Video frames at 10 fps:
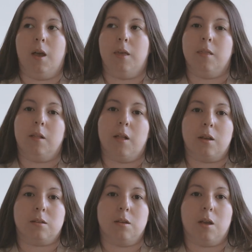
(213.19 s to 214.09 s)
And then the
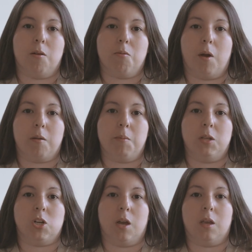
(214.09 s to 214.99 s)
last thing I would
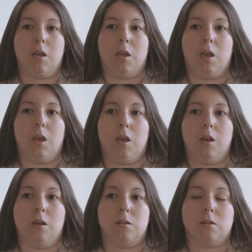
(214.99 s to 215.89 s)
recommend checking
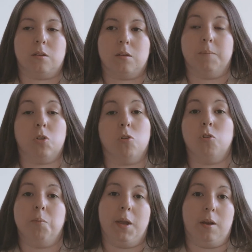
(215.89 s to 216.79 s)
is
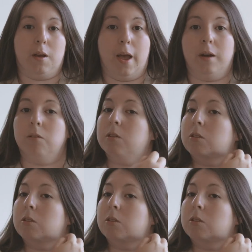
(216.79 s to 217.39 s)
social media handles.